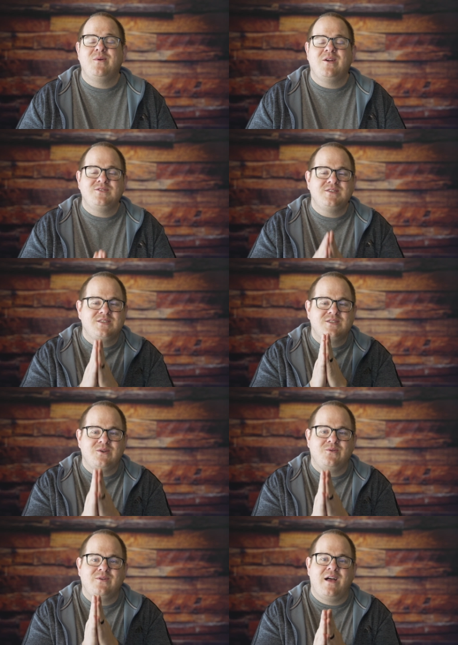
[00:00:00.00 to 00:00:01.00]
We are just
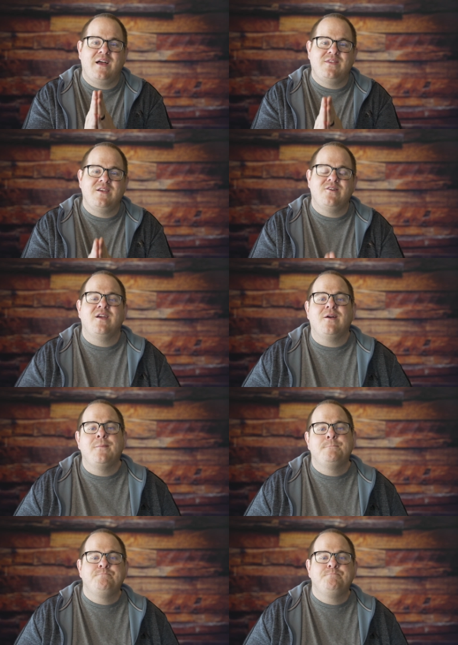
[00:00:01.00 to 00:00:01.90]
so glad that you're here.